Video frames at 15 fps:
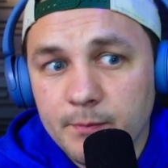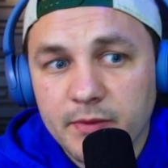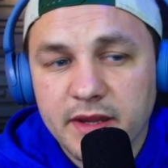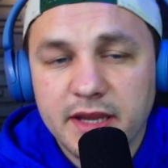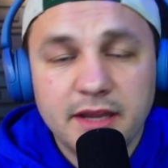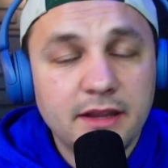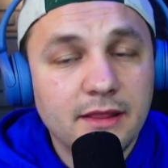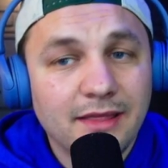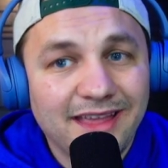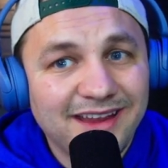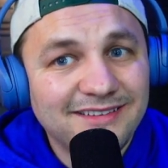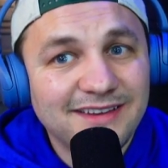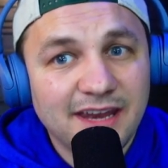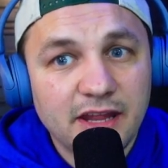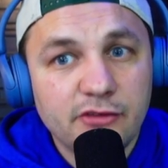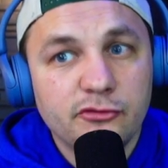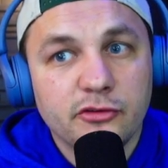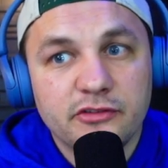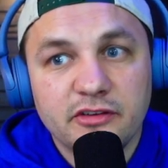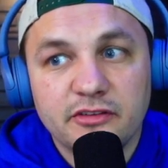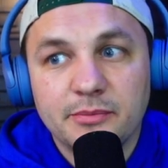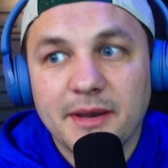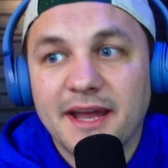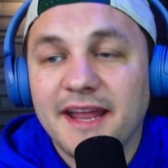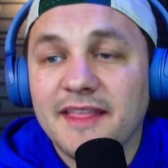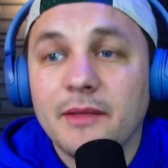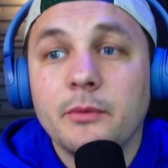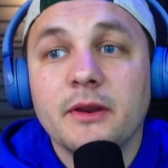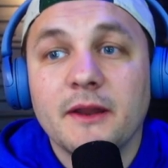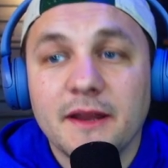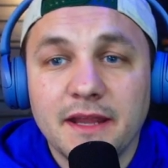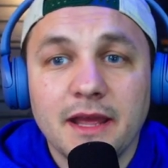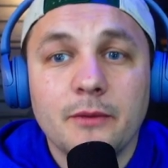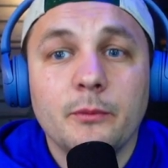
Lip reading: He lands in an interesting spot. And then